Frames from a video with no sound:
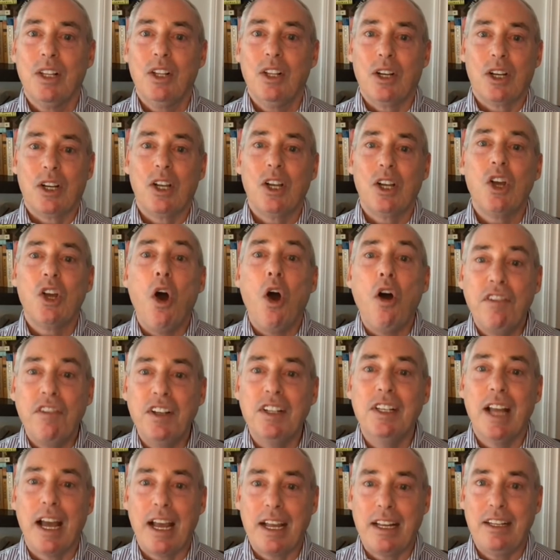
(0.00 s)
Look,
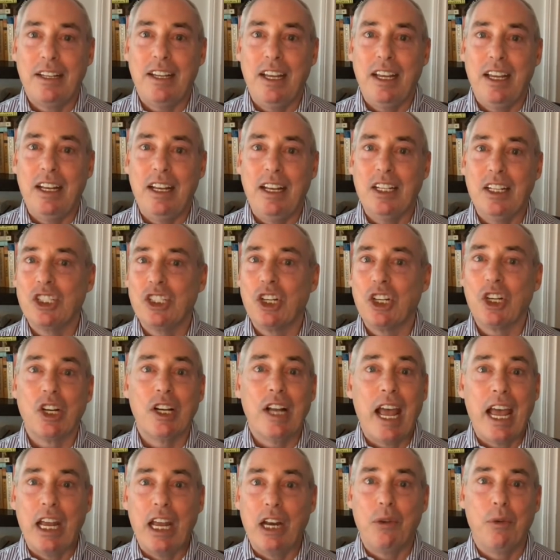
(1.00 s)
COVID-19 isn't
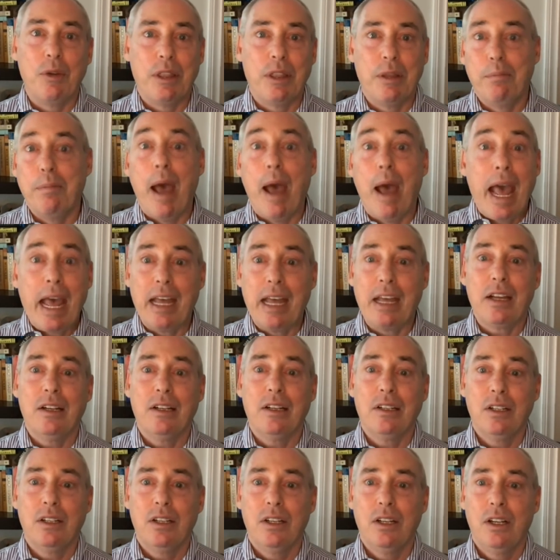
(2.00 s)
going to end with a
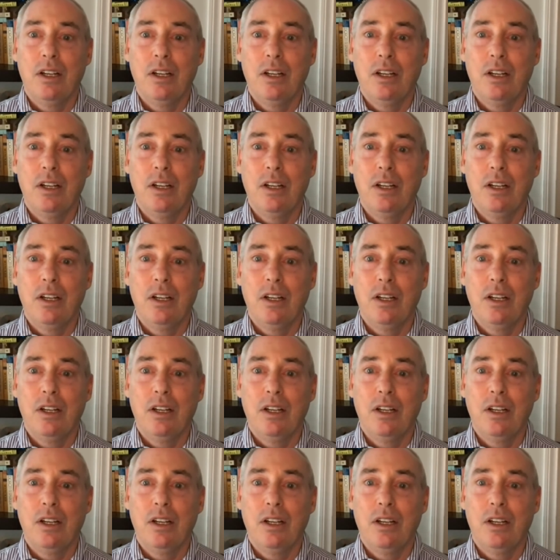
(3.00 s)
bang